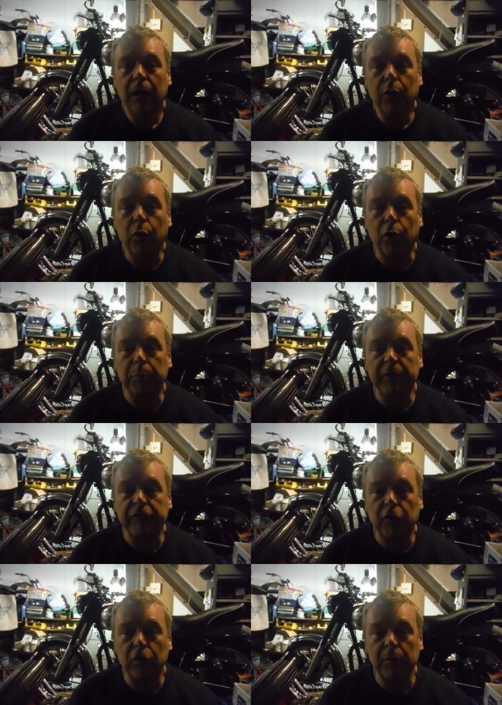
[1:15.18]
or
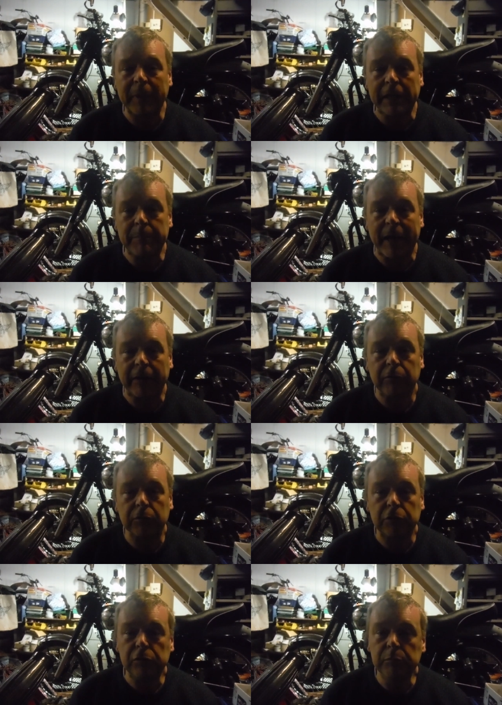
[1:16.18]
perform any better or
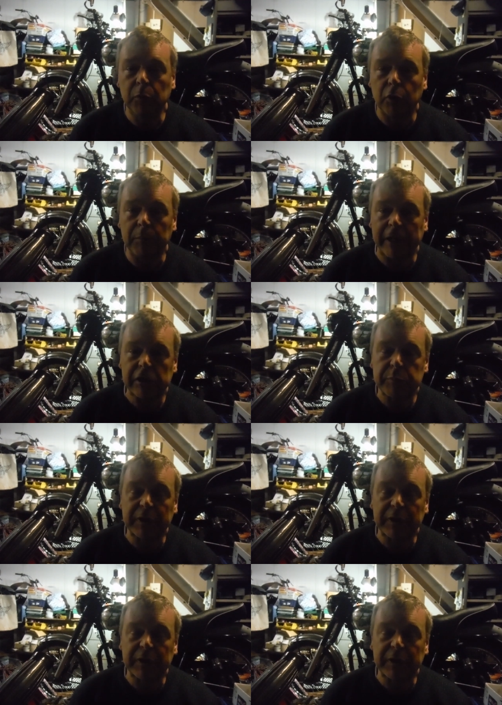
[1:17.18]
do more miles per